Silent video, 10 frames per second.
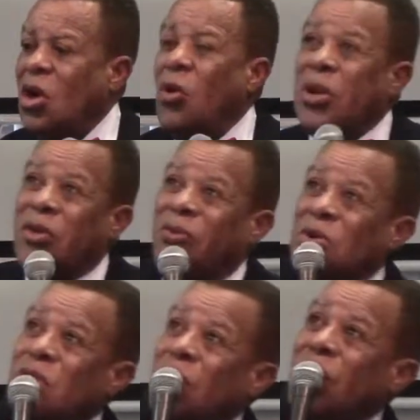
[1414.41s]
Oh,
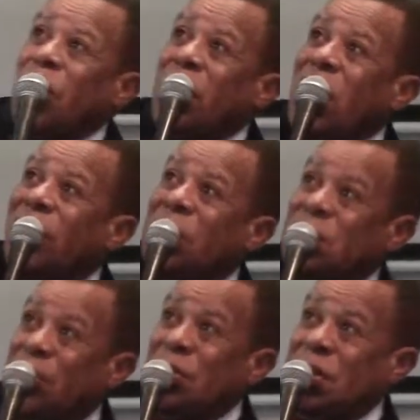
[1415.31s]
first of all, thank God for
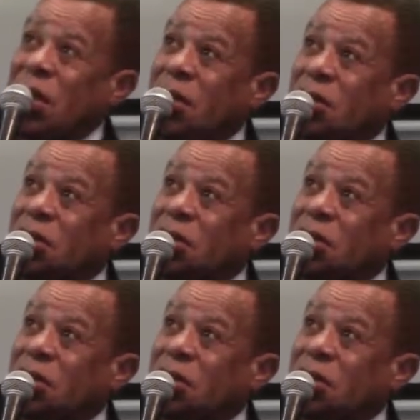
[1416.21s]
His mercy.